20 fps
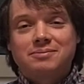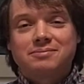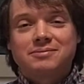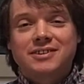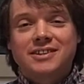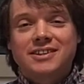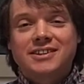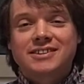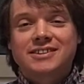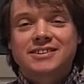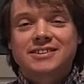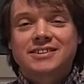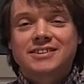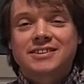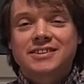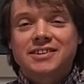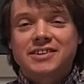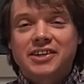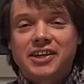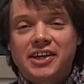these
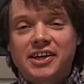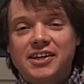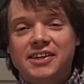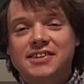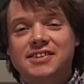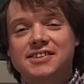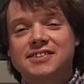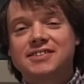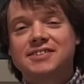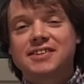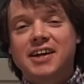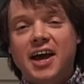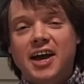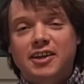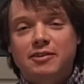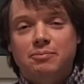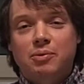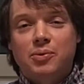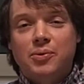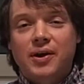needs and
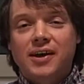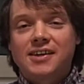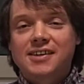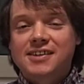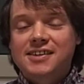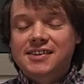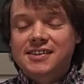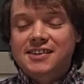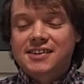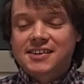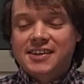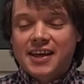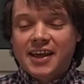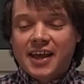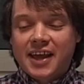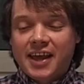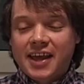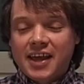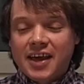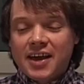aspirations,
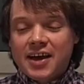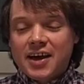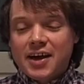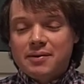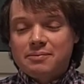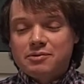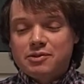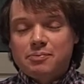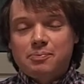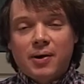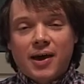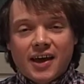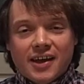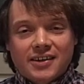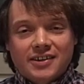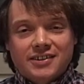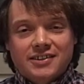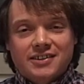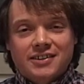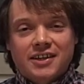they
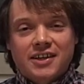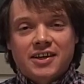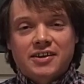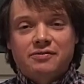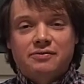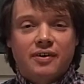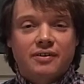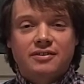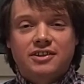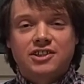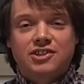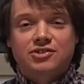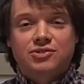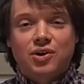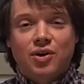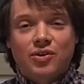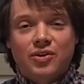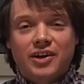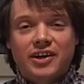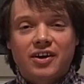depend very
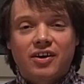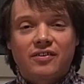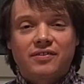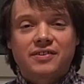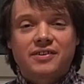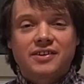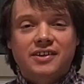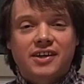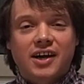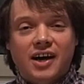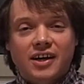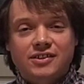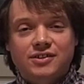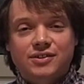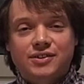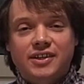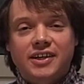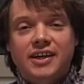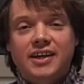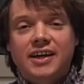strongly on the
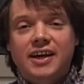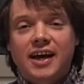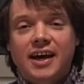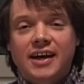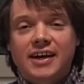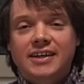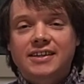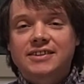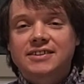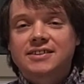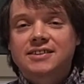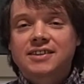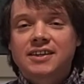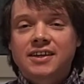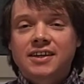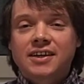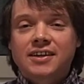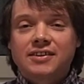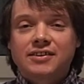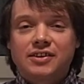country and
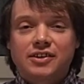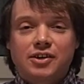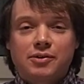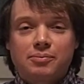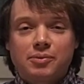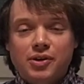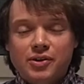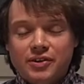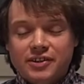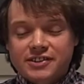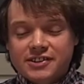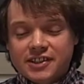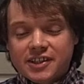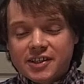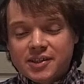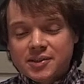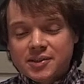the community.